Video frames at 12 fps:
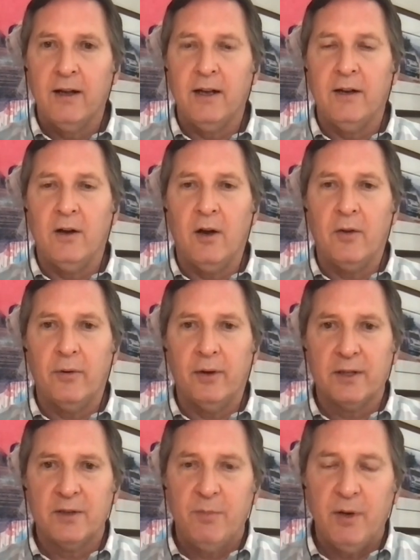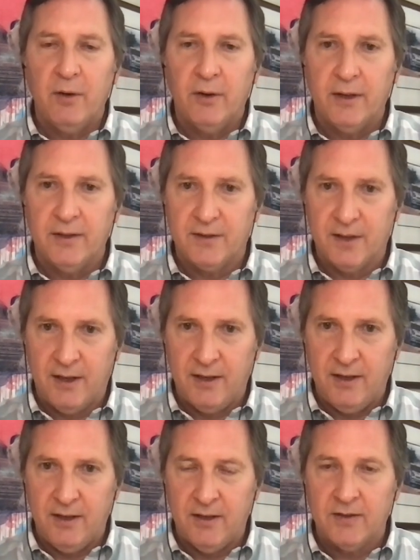and other experience
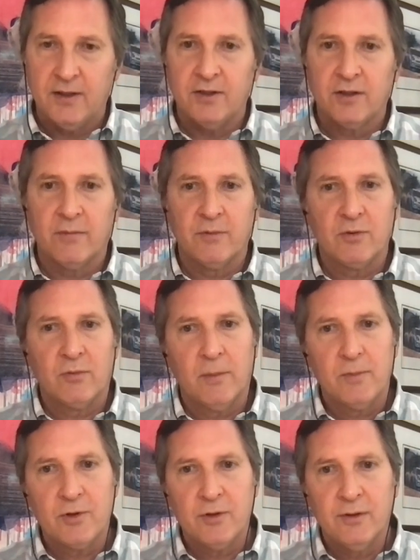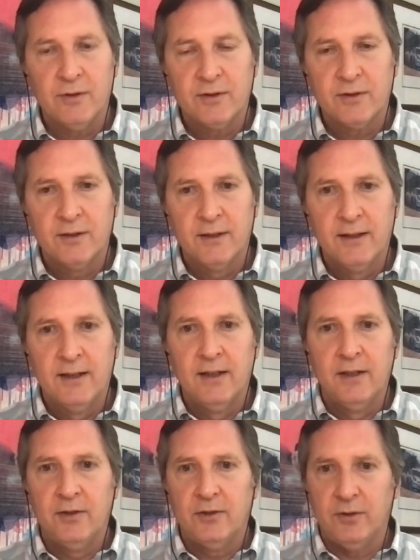ideas and subscriptions
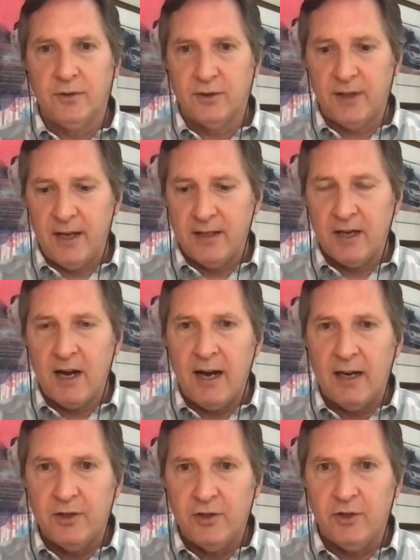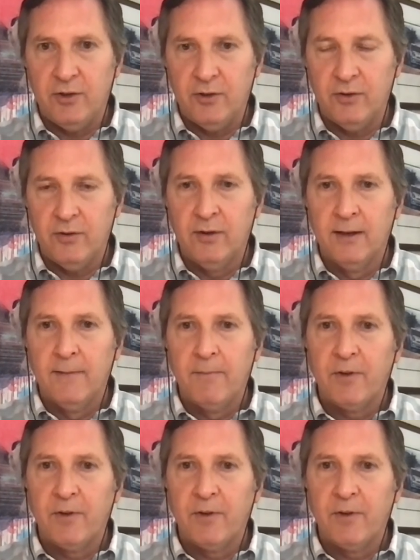to stay tied to you,